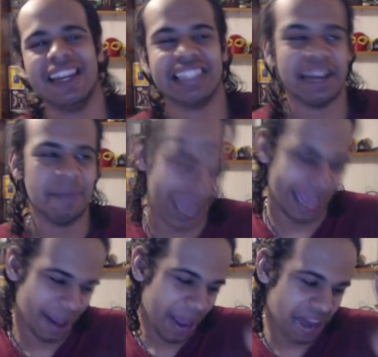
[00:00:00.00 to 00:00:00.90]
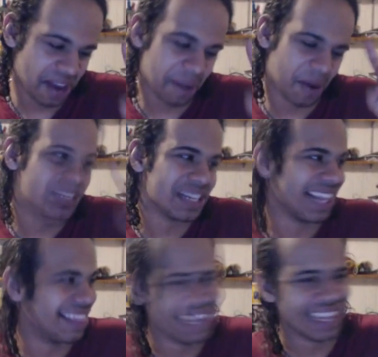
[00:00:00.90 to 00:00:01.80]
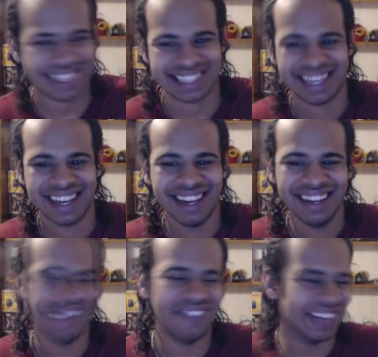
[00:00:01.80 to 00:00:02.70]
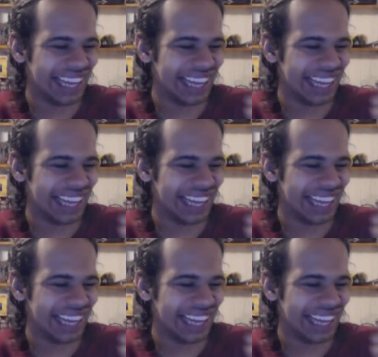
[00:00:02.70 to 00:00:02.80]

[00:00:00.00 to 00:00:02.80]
And Hater goes like this, but, like,